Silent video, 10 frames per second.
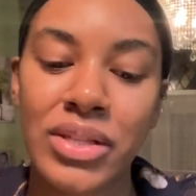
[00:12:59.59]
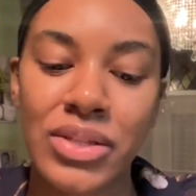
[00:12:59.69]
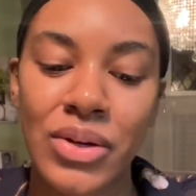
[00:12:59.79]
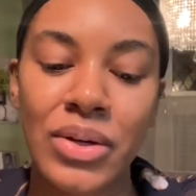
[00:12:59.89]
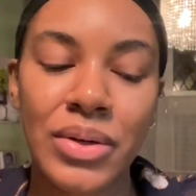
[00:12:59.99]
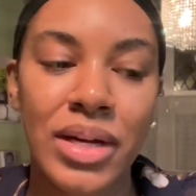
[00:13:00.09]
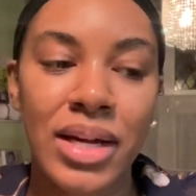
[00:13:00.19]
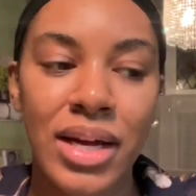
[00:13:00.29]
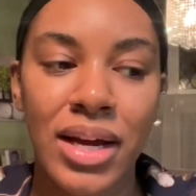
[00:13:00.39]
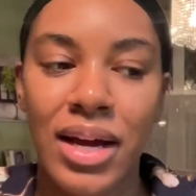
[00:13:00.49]
So
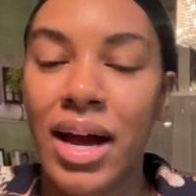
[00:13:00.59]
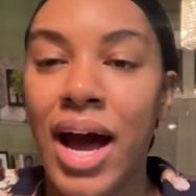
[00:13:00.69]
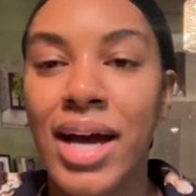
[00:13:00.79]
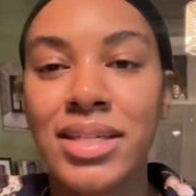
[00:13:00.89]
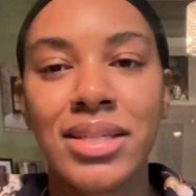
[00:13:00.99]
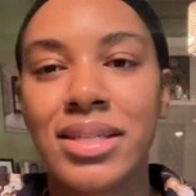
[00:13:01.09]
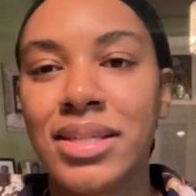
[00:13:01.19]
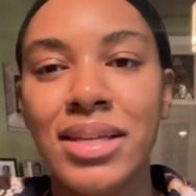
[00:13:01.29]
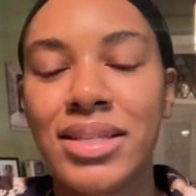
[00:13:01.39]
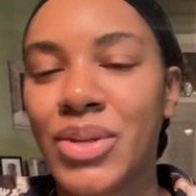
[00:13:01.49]

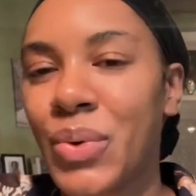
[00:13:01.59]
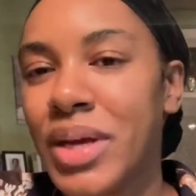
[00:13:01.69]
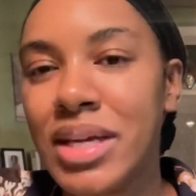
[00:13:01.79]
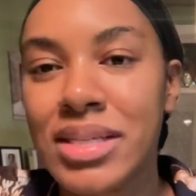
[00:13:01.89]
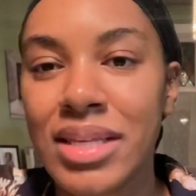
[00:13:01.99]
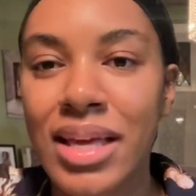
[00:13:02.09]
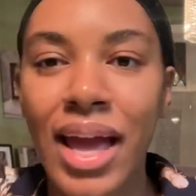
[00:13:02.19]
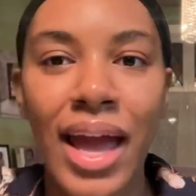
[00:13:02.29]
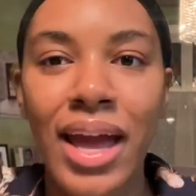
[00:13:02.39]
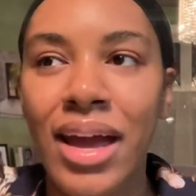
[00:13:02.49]
it's so
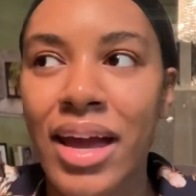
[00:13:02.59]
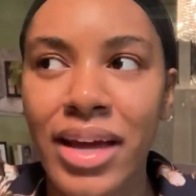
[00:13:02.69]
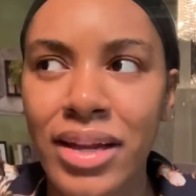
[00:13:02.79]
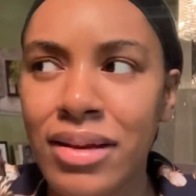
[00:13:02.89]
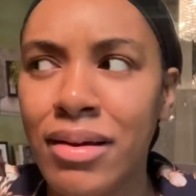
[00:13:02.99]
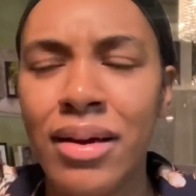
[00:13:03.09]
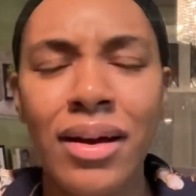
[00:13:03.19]
easy. And,